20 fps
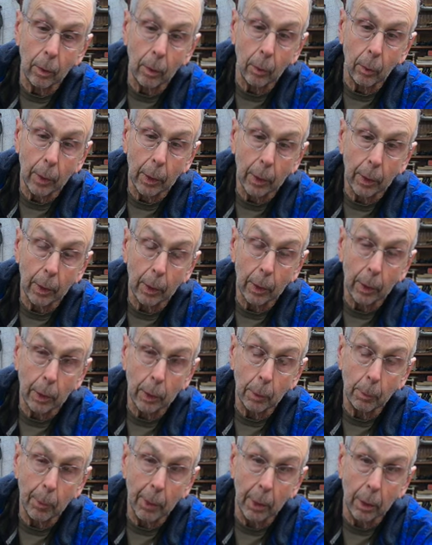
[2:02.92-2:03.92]
reason is
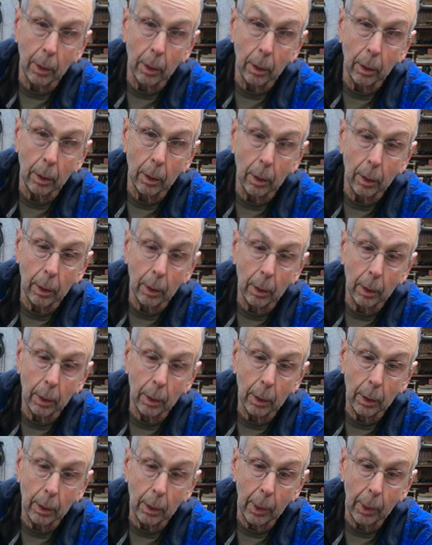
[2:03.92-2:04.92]
because
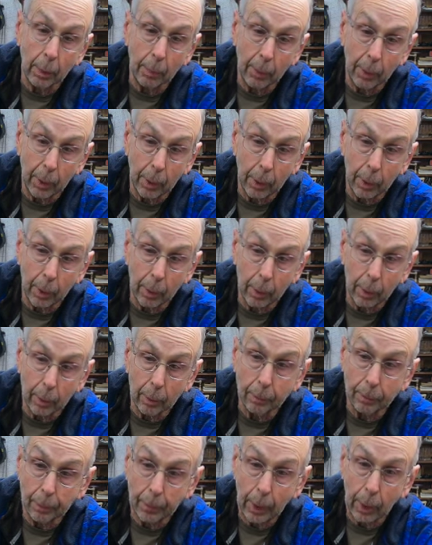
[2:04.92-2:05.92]
this time of the year
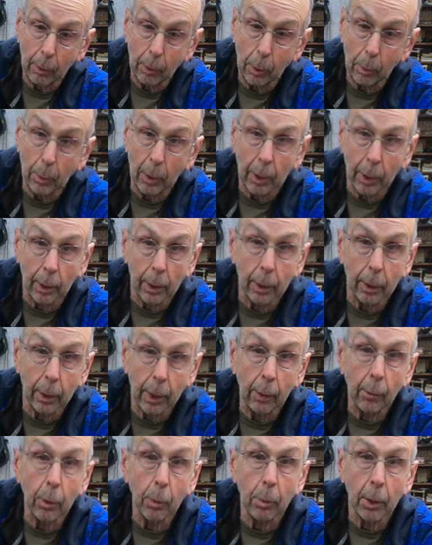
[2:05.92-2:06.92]

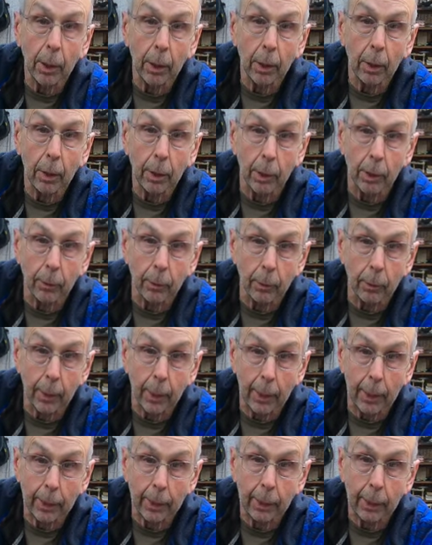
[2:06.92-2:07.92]
everybody's looking for
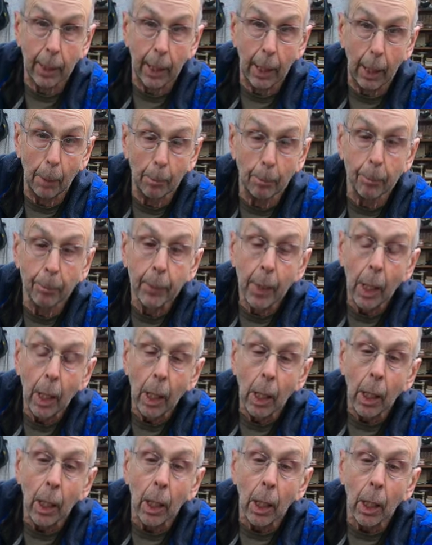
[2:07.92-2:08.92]
that sap,
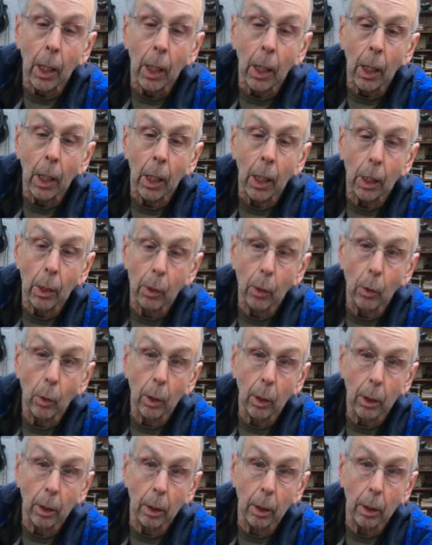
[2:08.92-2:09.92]
and you'll
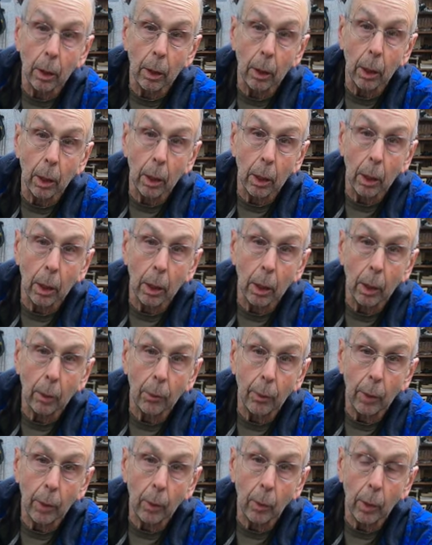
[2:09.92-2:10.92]
get if
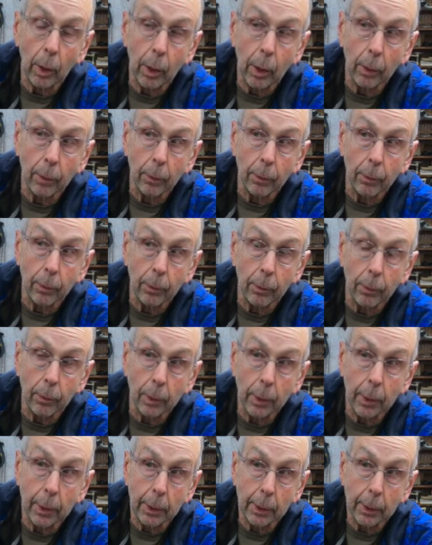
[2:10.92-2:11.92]
you don't have
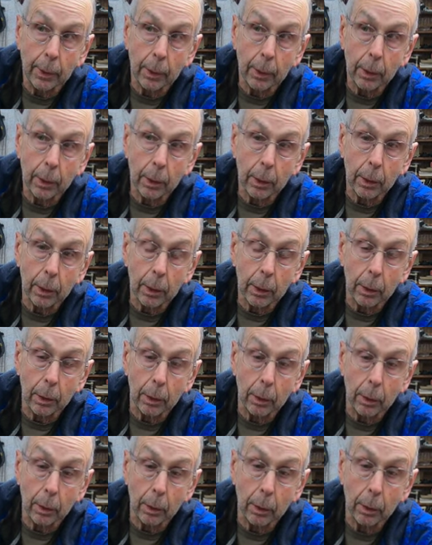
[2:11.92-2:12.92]
lids on
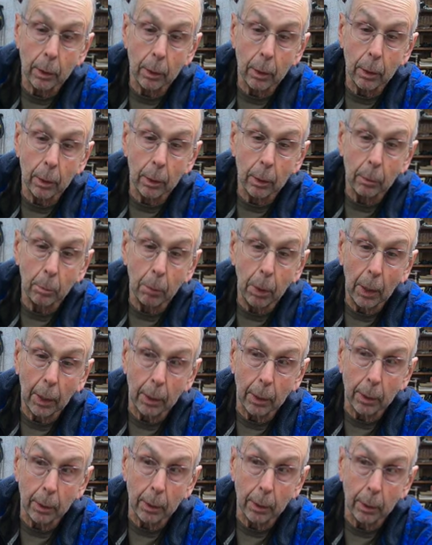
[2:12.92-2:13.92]
your
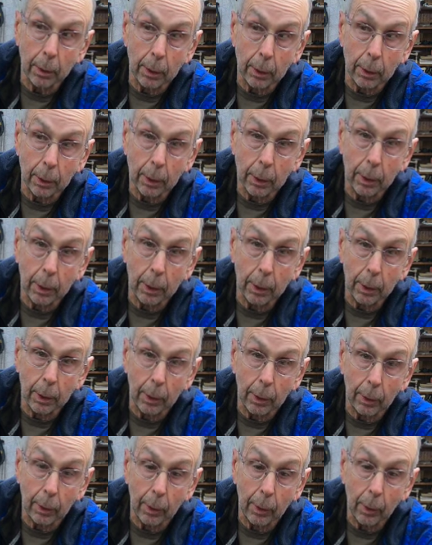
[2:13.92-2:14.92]
buckets and they're sitting on the
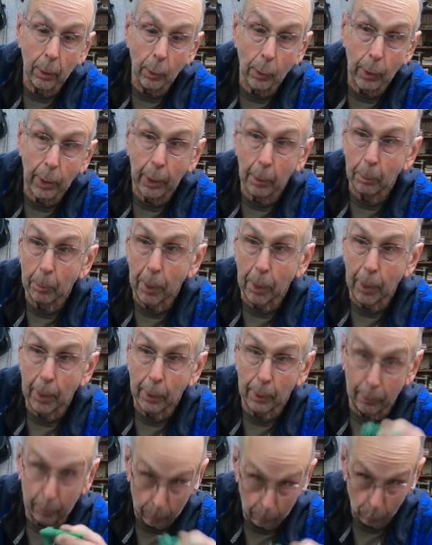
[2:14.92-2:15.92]
ground like
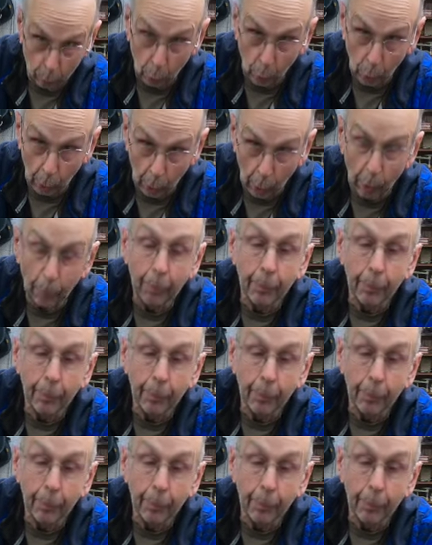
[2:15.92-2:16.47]
mine were,